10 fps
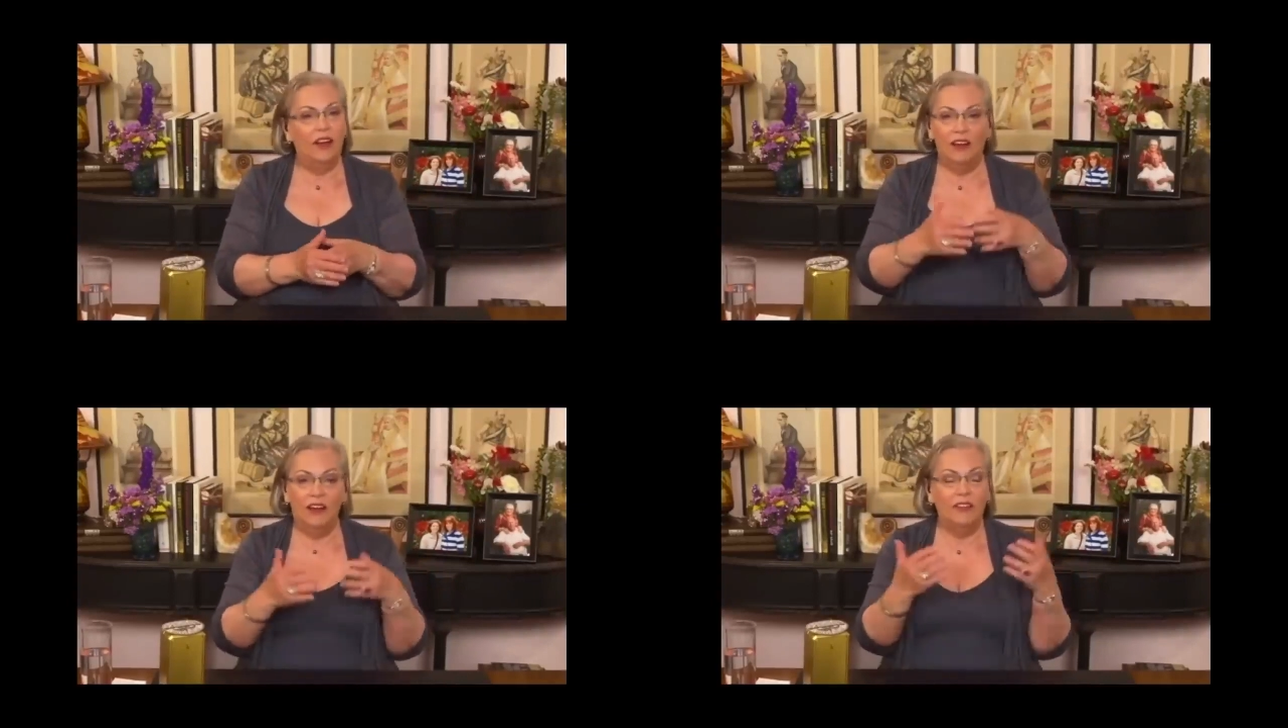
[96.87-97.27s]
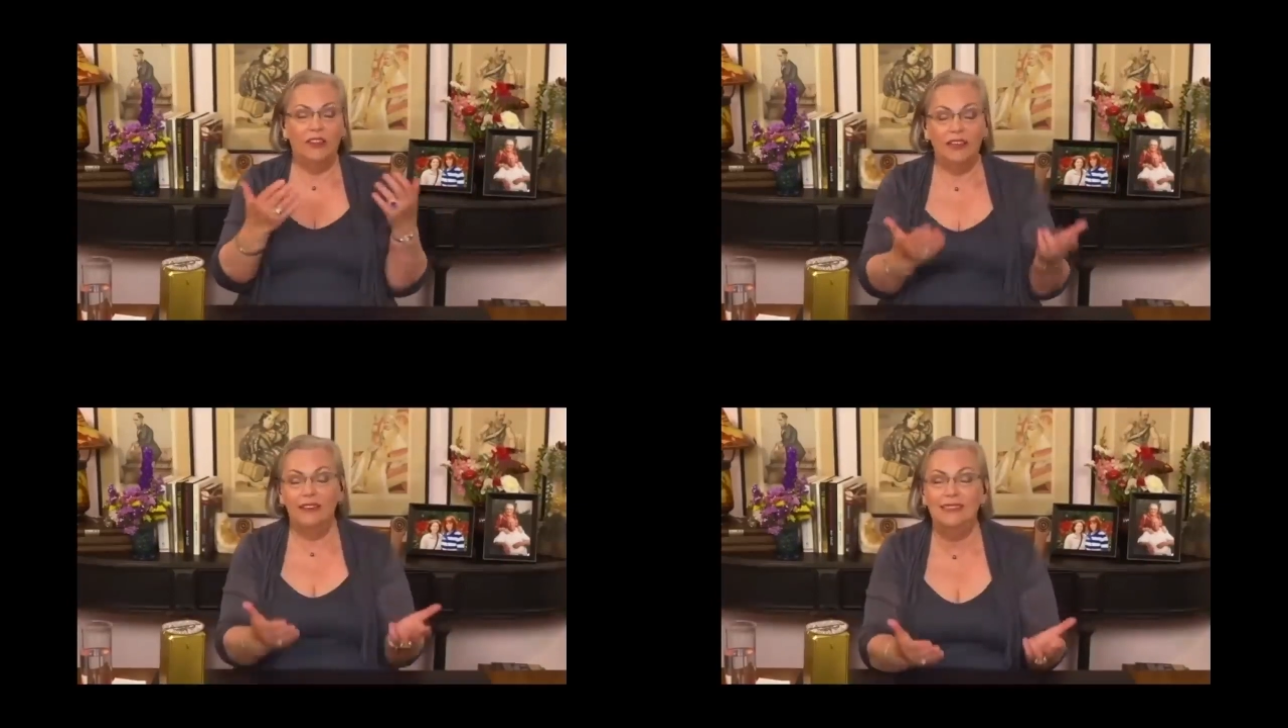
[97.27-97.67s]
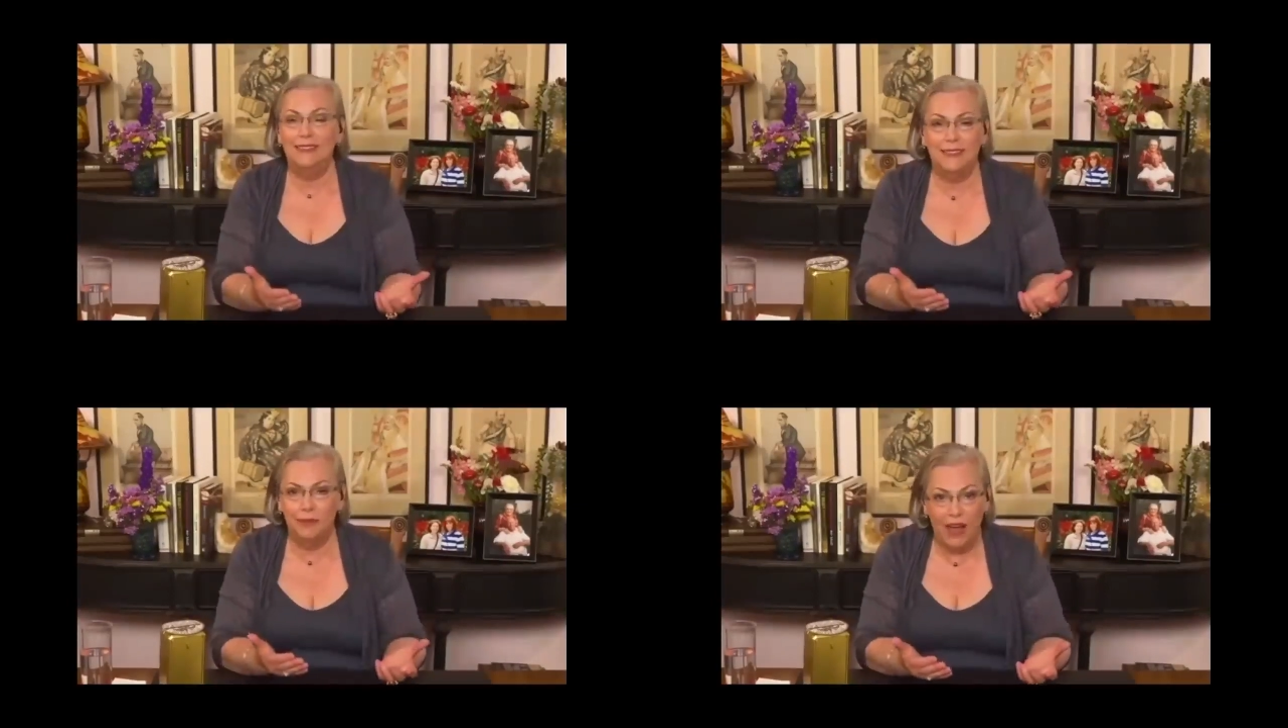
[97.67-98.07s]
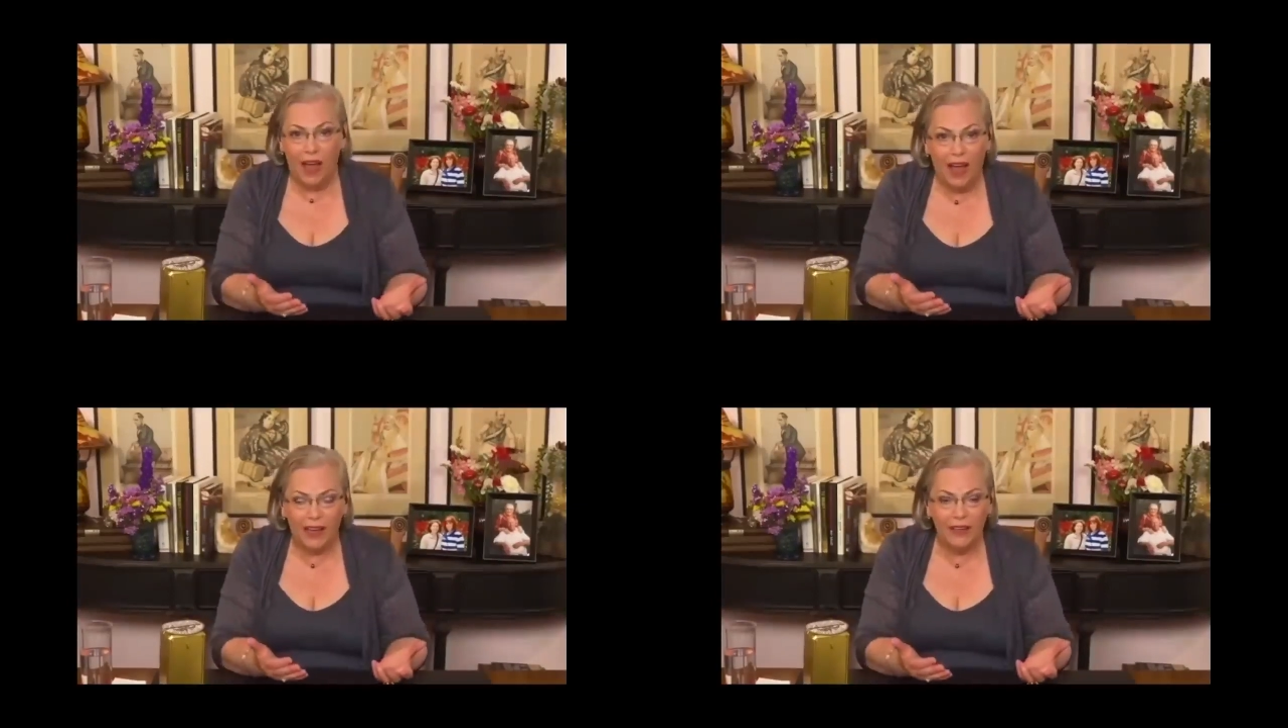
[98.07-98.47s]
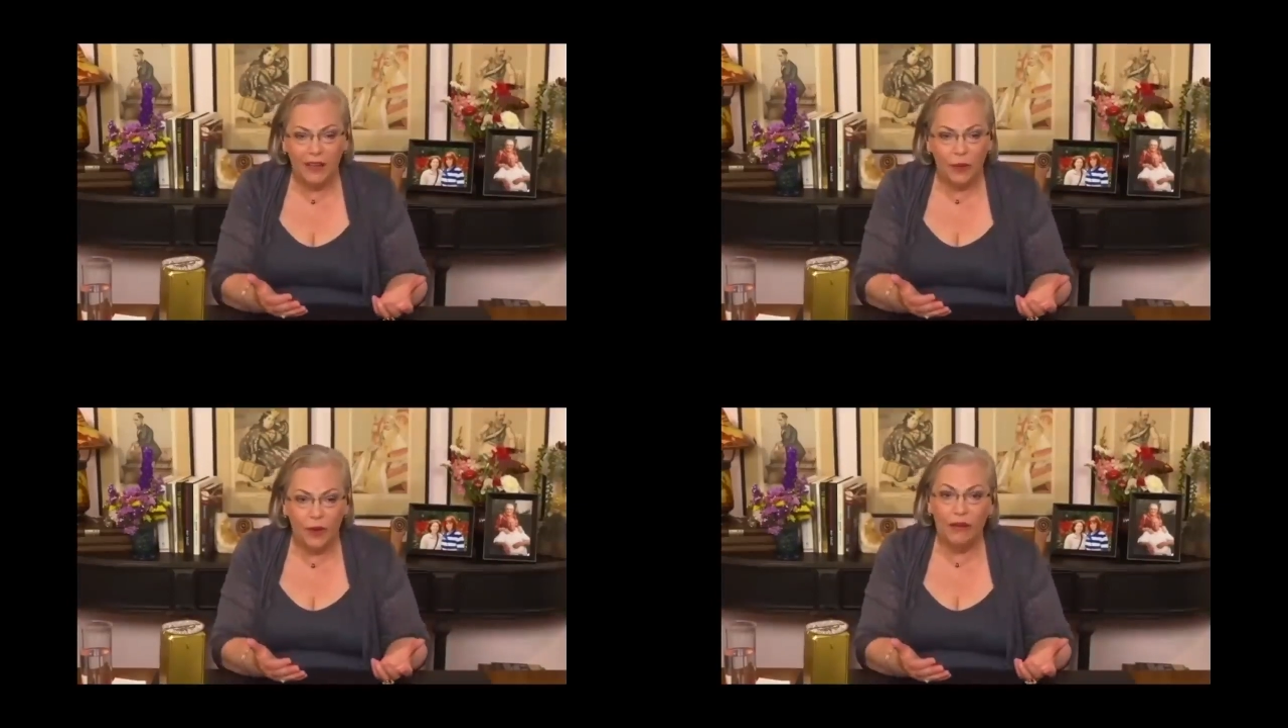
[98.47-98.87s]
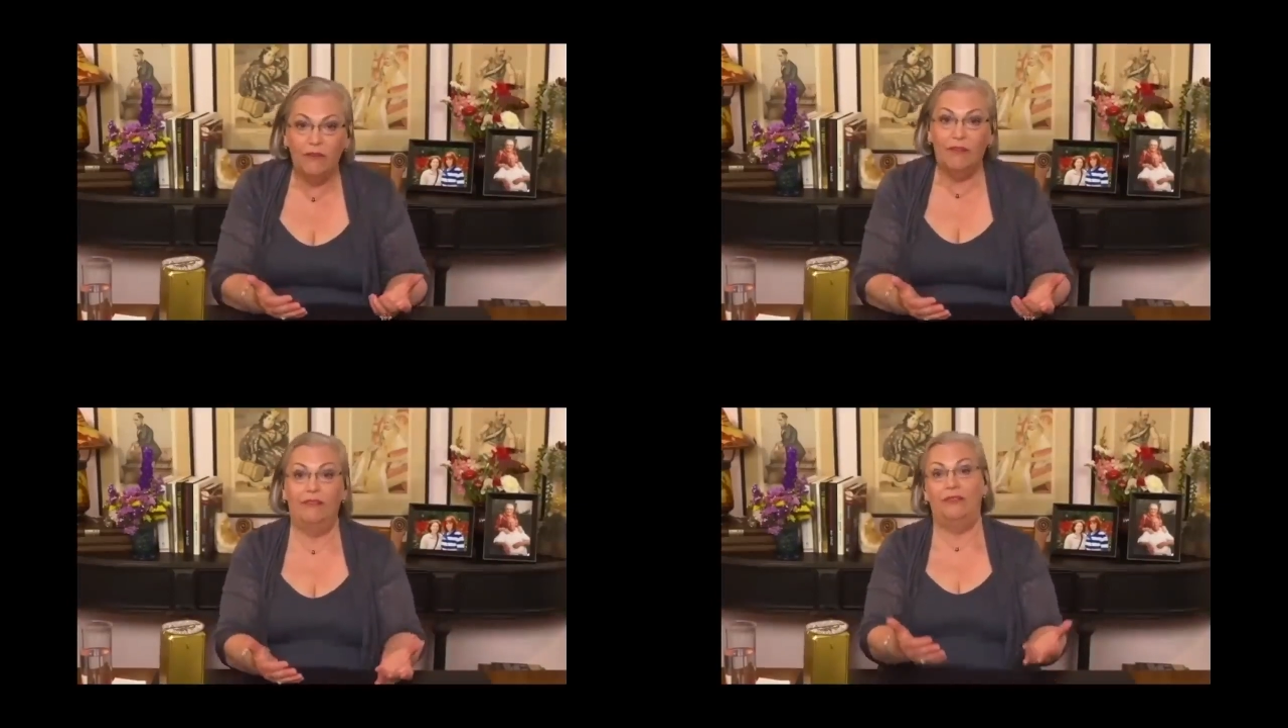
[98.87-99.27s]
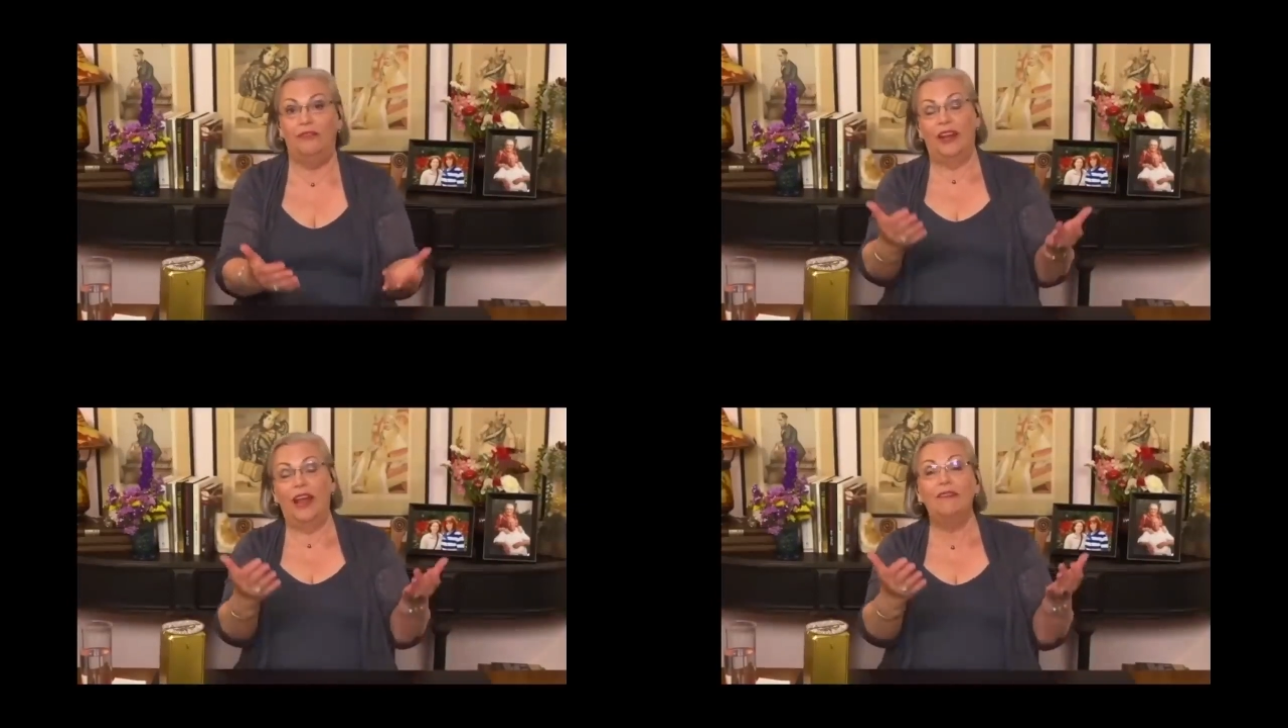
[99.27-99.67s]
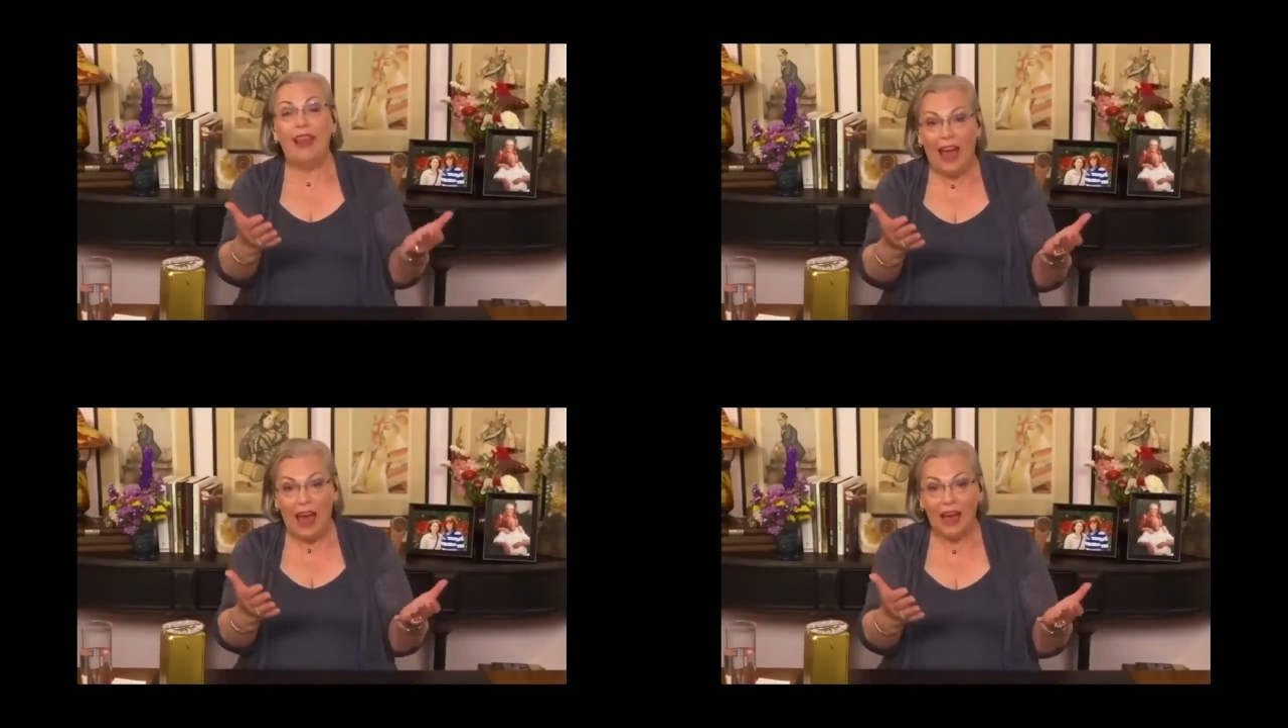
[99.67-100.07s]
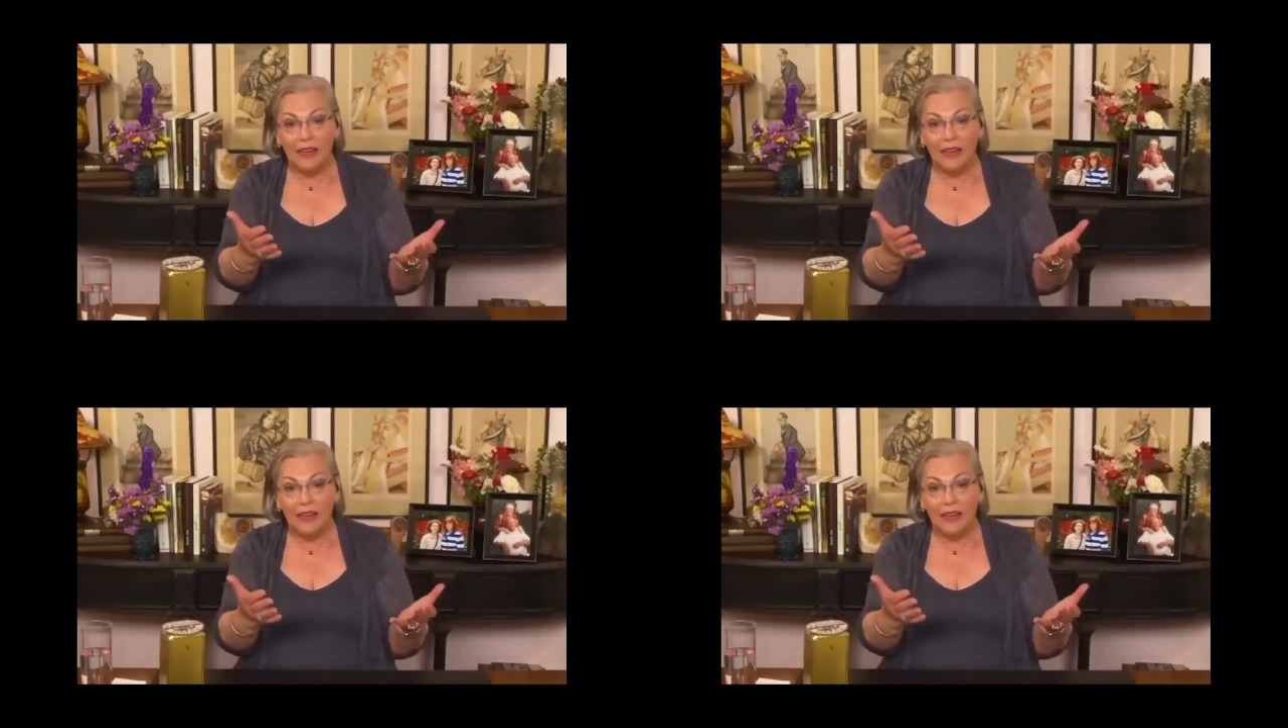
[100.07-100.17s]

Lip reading: then the system died and I went, well, forget that.